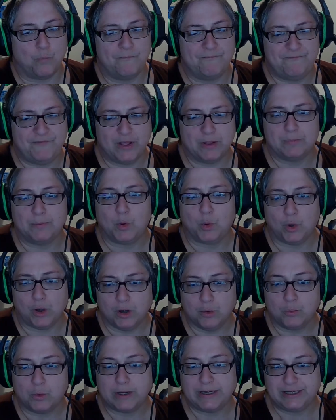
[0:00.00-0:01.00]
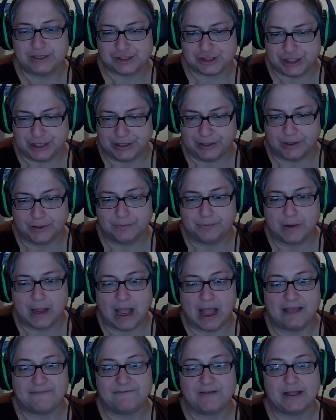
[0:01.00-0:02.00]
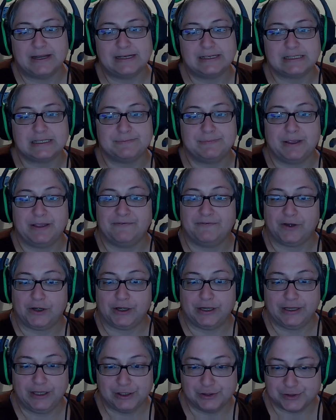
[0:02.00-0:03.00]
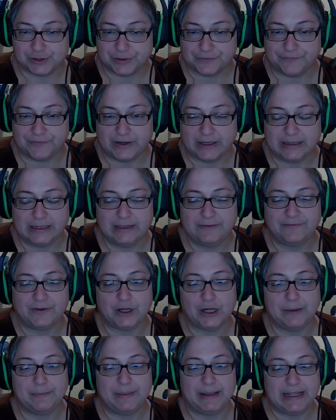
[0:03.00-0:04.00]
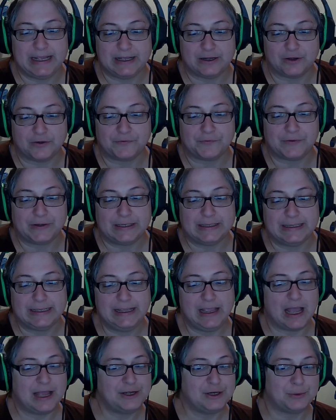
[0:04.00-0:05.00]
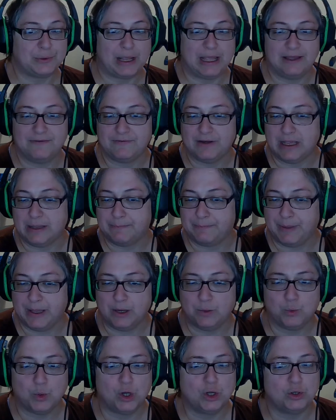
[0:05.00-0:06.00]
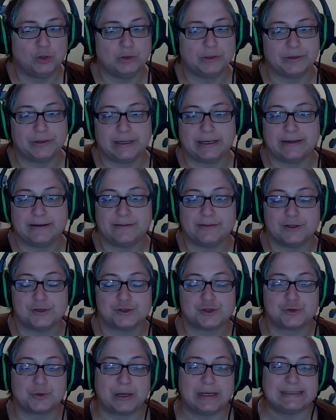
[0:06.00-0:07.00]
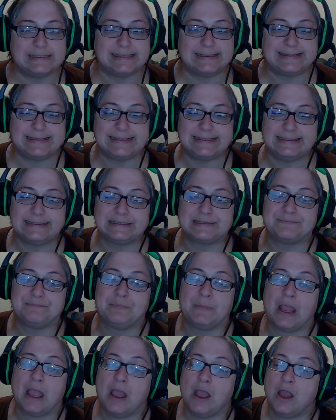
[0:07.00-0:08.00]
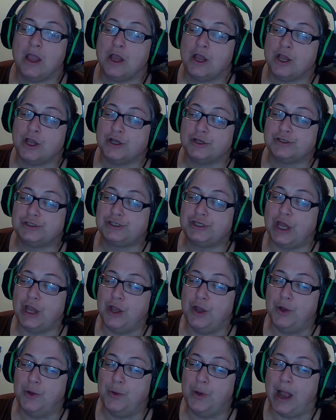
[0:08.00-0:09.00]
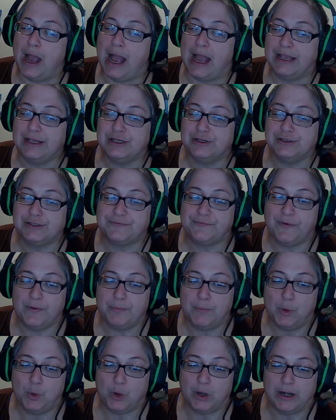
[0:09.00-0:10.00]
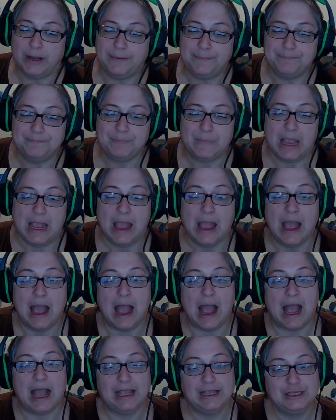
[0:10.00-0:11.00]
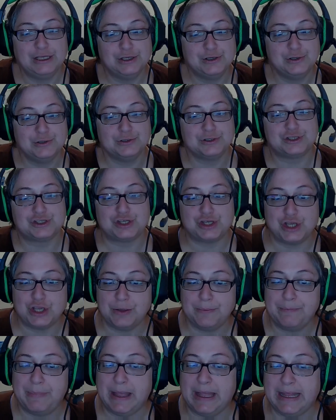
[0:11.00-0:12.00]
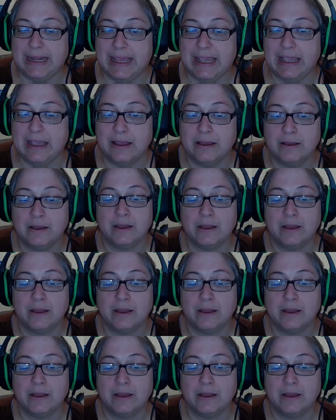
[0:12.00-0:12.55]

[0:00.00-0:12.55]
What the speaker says: Filmora Wondershare. I find it to be very user friendly, very beginner friendly. I don't have any B-roll or none of those crazy things. So I use Filmora. I use TubeBuddy.